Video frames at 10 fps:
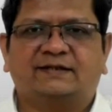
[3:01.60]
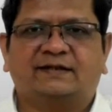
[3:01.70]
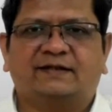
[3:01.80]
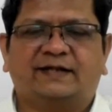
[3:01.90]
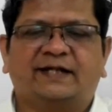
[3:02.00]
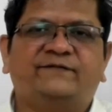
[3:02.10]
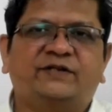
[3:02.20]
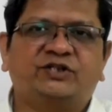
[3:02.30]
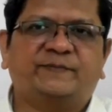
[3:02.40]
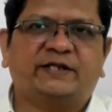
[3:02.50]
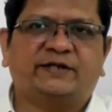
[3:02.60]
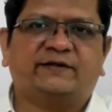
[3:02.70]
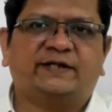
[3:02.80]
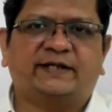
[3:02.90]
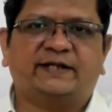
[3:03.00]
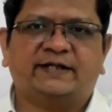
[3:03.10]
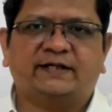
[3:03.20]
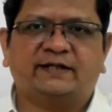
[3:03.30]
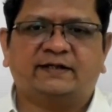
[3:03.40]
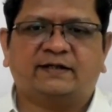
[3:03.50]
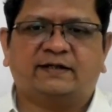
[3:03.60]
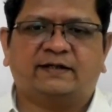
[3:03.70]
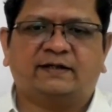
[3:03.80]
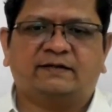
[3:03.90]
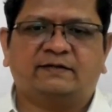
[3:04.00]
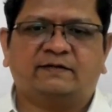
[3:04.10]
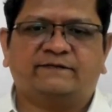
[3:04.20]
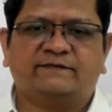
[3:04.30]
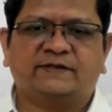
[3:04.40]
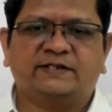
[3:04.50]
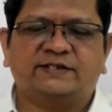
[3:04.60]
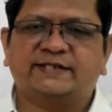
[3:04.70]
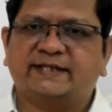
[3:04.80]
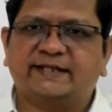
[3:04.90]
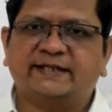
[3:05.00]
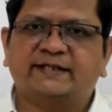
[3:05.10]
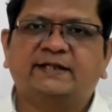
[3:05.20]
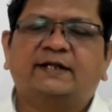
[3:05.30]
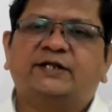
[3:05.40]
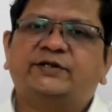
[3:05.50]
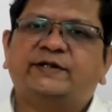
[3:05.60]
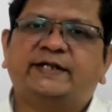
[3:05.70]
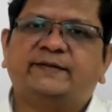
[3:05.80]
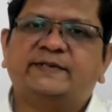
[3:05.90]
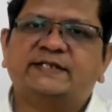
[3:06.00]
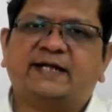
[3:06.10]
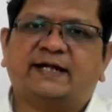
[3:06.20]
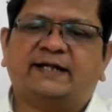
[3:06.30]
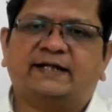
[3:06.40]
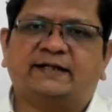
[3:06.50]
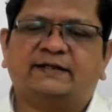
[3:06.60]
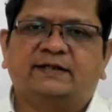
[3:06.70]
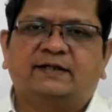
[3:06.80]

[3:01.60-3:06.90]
In which particular area of selling your team is lacking,